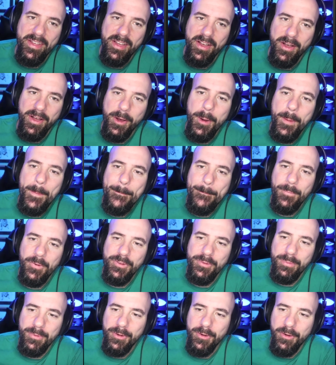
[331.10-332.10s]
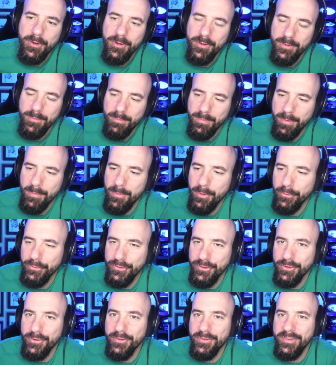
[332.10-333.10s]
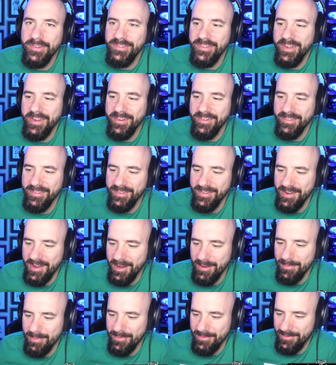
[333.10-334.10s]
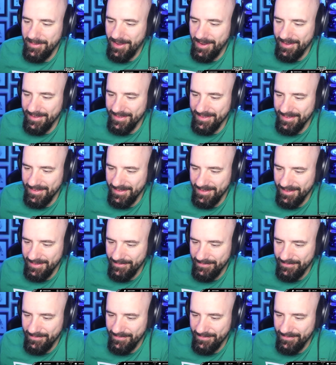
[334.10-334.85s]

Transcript: um what you call it promotion or CJ Anderson hype, honestly.